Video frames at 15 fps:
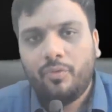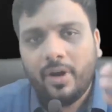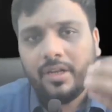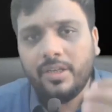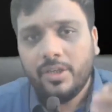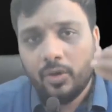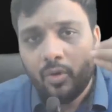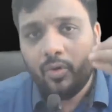
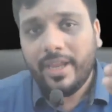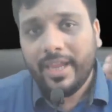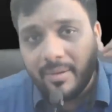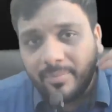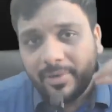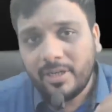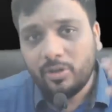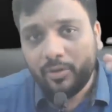you
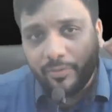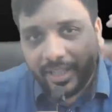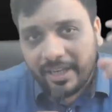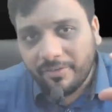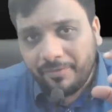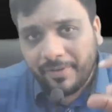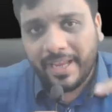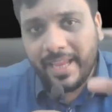able to
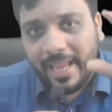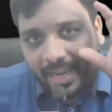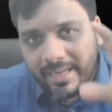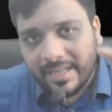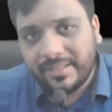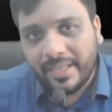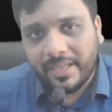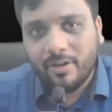verify
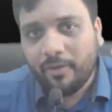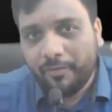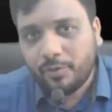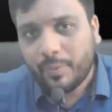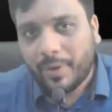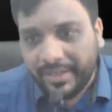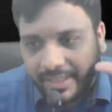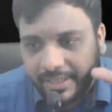anything of
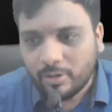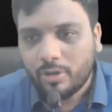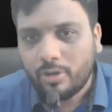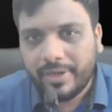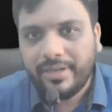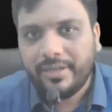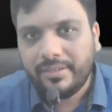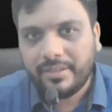
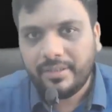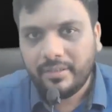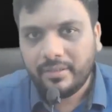22-23?